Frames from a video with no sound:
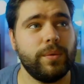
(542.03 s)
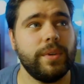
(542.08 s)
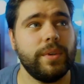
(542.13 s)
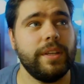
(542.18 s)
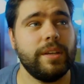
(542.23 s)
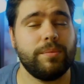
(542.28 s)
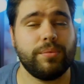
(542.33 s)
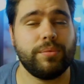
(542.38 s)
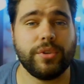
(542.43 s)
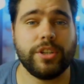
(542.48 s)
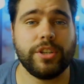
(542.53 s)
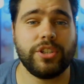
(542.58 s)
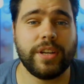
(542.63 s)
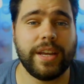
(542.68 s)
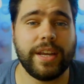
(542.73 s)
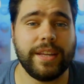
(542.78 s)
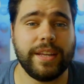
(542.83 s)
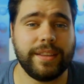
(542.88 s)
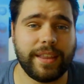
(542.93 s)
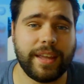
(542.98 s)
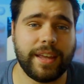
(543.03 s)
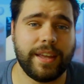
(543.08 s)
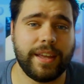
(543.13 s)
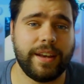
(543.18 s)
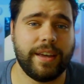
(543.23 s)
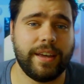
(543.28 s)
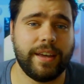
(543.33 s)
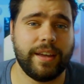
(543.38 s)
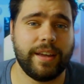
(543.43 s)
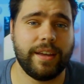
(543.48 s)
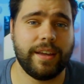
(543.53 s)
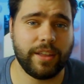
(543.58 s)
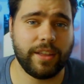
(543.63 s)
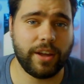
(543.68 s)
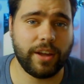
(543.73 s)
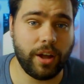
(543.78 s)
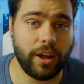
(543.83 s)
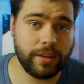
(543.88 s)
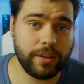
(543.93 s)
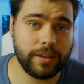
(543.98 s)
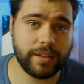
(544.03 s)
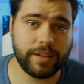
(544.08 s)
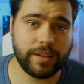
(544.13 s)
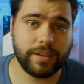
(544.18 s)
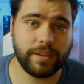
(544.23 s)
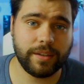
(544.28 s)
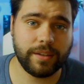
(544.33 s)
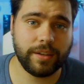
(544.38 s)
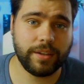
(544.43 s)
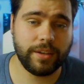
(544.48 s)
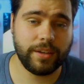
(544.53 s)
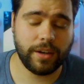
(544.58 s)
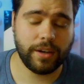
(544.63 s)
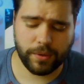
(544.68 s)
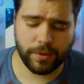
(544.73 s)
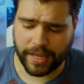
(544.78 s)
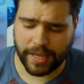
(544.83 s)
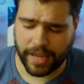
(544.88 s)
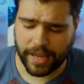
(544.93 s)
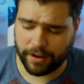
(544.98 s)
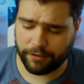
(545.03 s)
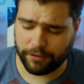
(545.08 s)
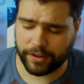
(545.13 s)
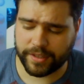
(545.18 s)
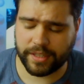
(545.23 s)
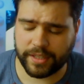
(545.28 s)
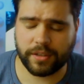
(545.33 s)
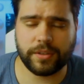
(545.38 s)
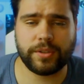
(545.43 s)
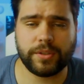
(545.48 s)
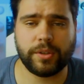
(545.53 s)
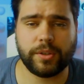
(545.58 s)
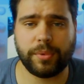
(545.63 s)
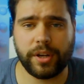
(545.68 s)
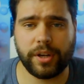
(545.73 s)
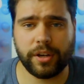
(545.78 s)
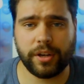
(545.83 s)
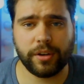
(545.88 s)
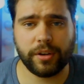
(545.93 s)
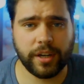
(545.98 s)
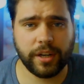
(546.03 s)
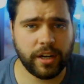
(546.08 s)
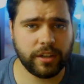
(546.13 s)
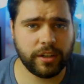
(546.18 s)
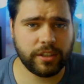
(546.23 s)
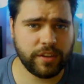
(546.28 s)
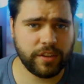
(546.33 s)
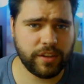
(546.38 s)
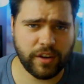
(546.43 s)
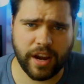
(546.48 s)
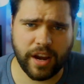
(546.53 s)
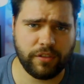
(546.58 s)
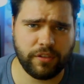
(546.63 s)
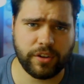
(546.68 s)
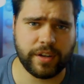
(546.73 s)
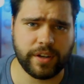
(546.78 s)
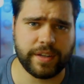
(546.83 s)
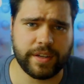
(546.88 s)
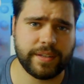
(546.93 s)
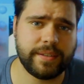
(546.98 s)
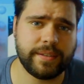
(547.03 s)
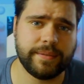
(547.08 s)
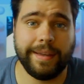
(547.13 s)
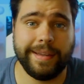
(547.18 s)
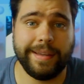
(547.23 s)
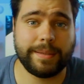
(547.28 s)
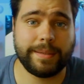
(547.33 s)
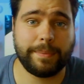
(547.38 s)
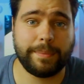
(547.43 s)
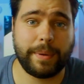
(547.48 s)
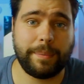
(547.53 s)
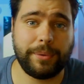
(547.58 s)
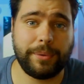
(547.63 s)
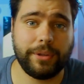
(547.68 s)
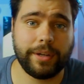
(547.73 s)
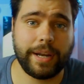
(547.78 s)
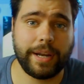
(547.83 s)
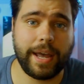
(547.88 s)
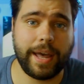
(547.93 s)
can really appreciate that uh, the Hulk knows every single superhero character there ever is. He's a popular